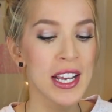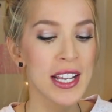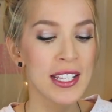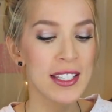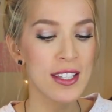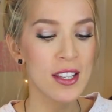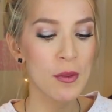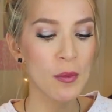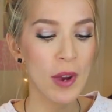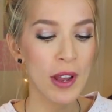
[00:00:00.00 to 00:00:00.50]

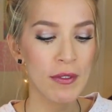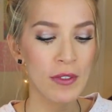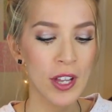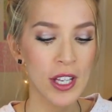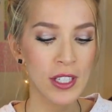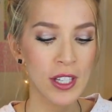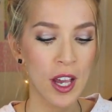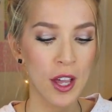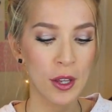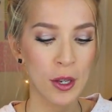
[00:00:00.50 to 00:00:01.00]
It's the
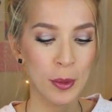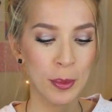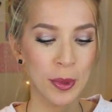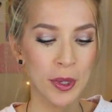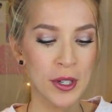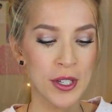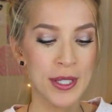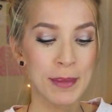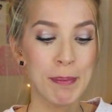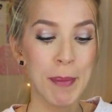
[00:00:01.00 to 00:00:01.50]
Revlon Color
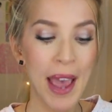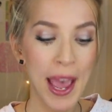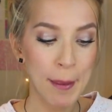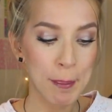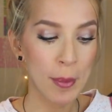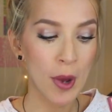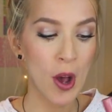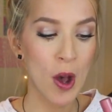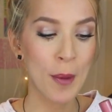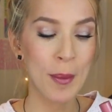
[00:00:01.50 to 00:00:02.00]
Burst
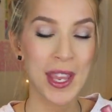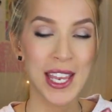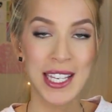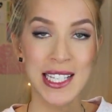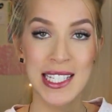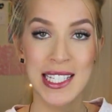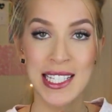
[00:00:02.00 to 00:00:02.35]
Matte Balm in